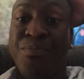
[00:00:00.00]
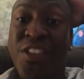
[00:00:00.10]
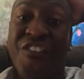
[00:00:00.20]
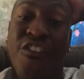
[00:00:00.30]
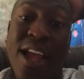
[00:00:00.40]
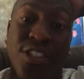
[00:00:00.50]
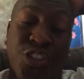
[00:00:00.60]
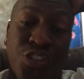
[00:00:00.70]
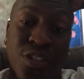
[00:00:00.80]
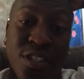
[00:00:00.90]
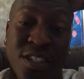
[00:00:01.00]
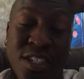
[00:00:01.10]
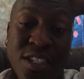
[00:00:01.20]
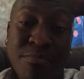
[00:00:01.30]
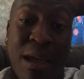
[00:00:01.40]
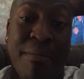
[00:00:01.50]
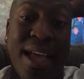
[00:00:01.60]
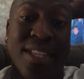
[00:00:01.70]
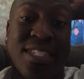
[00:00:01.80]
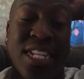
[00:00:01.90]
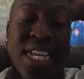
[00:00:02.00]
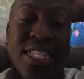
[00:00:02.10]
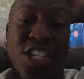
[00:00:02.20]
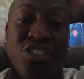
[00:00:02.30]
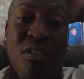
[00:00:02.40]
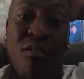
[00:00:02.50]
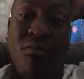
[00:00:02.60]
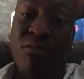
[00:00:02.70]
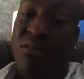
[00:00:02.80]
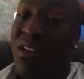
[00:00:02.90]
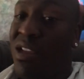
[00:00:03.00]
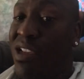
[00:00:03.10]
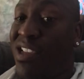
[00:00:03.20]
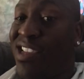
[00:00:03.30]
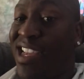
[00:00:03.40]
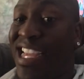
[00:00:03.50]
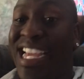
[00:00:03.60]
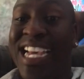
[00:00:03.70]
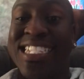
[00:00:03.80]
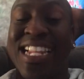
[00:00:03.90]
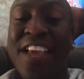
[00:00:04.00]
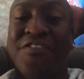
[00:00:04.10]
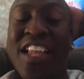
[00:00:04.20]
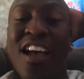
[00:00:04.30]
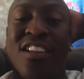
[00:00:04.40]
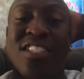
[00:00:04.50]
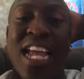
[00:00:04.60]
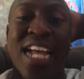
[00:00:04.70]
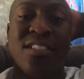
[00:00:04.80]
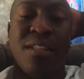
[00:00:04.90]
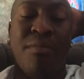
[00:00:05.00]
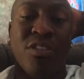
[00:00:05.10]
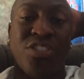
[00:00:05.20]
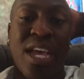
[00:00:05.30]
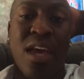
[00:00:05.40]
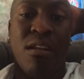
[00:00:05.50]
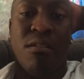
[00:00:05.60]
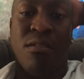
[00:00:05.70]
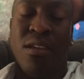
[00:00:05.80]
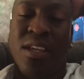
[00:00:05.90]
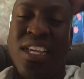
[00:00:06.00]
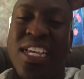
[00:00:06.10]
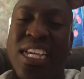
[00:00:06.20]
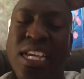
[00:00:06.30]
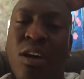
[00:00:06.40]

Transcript: the French. My man Didier Deschamps. He has left out Anthony Martial. He